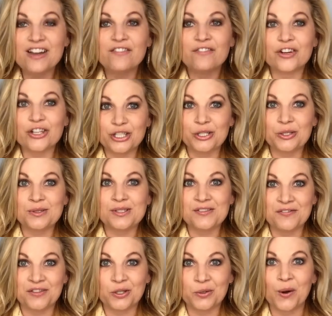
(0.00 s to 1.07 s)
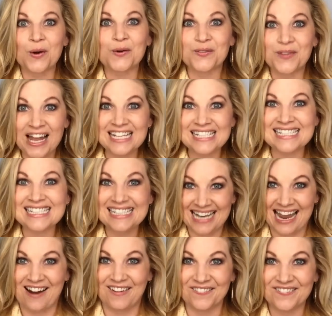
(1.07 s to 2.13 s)
for you to view right
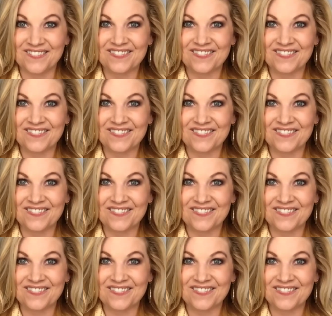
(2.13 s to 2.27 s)
now.